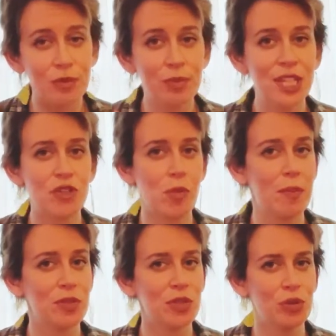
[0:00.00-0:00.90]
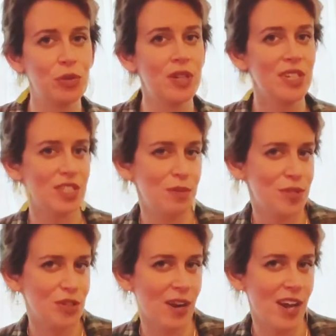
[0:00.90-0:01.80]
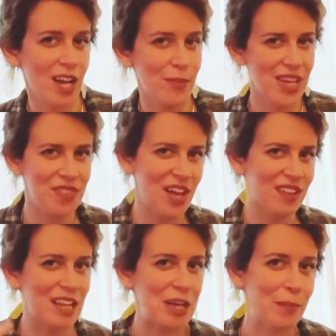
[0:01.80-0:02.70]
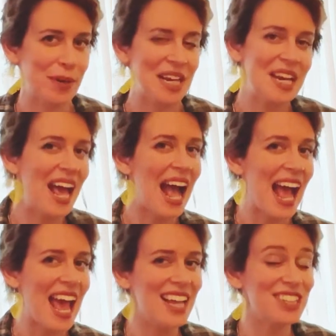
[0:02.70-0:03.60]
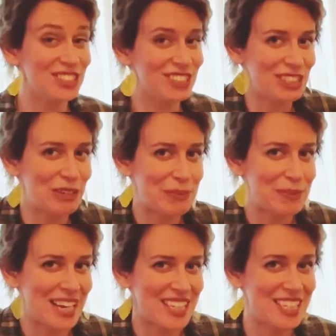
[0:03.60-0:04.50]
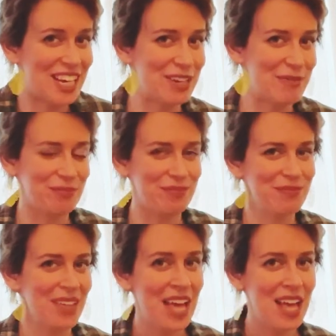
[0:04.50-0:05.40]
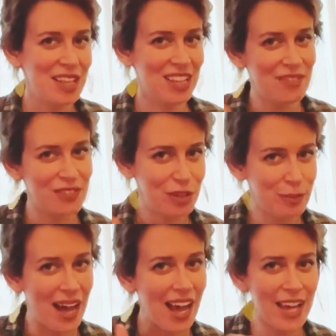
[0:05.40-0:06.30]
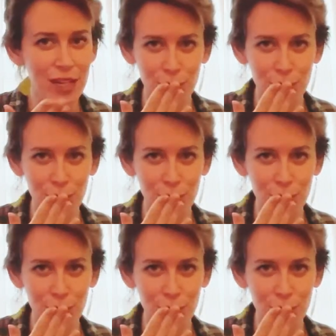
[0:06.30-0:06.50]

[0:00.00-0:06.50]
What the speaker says: Please remember to subscribe, hit that like button, and show up next time. Love you. Bye.